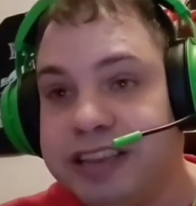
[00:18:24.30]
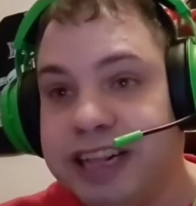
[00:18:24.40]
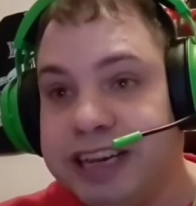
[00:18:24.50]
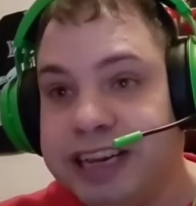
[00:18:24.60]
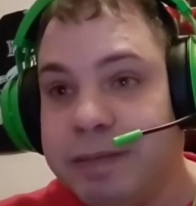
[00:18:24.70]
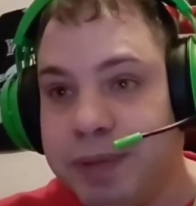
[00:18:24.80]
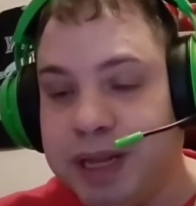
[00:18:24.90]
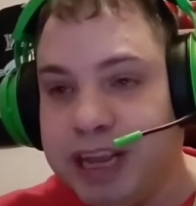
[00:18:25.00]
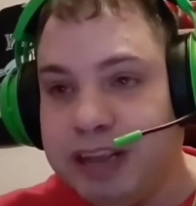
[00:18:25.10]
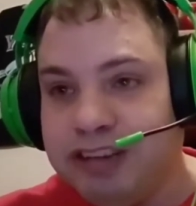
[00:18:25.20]
did he
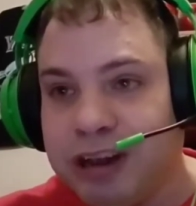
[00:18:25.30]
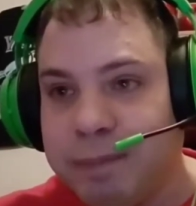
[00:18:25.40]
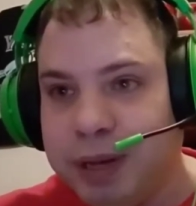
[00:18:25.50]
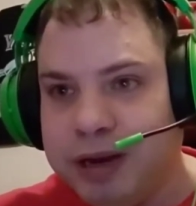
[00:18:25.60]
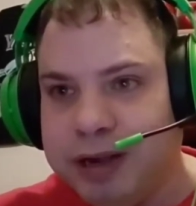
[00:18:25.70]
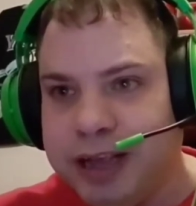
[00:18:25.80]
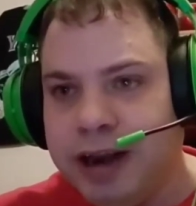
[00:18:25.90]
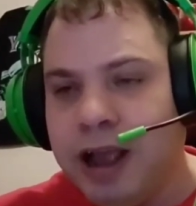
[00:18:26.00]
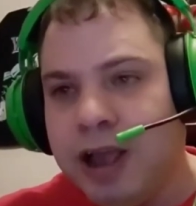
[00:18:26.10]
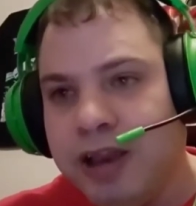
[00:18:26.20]
became champion again?
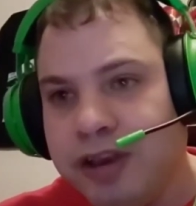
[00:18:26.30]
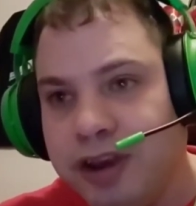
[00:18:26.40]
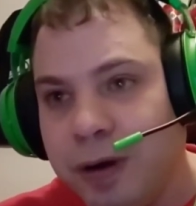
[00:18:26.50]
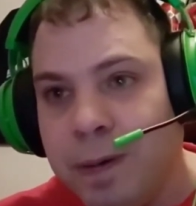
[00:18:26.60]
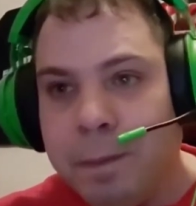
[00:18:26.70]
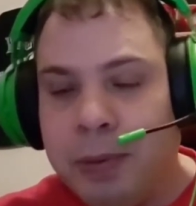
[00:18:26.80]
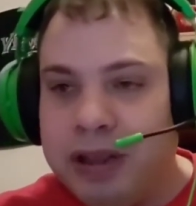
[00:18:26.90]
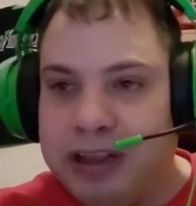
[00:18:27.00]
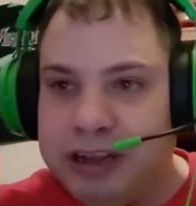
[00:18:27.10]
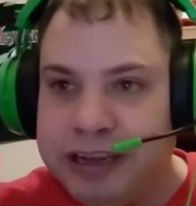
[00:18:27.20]
No,
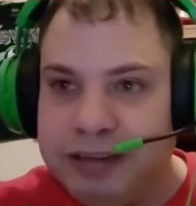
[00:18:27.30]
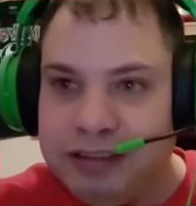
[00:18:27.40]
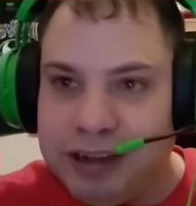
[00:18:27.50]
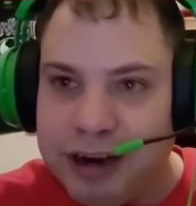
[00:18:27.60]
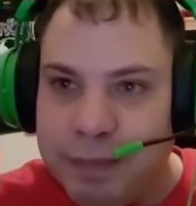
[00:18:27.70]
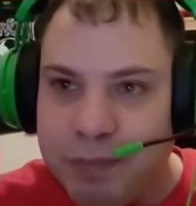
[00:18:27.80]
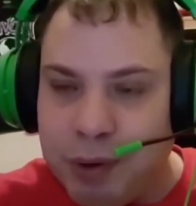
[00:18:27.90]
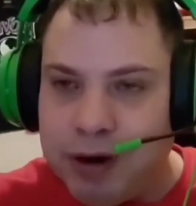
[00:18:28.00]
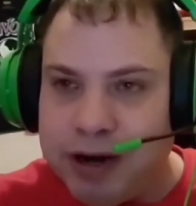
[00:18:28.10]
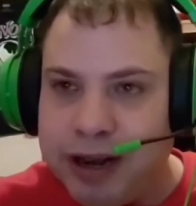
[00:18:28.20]
because he's not
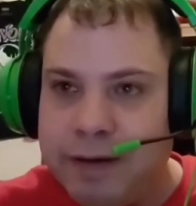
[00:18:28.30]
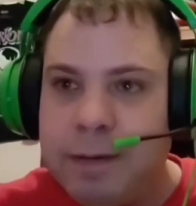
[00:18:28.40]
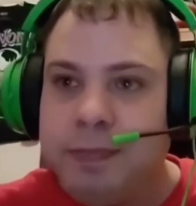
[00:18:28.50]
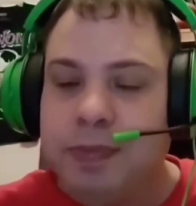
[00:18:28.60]
important.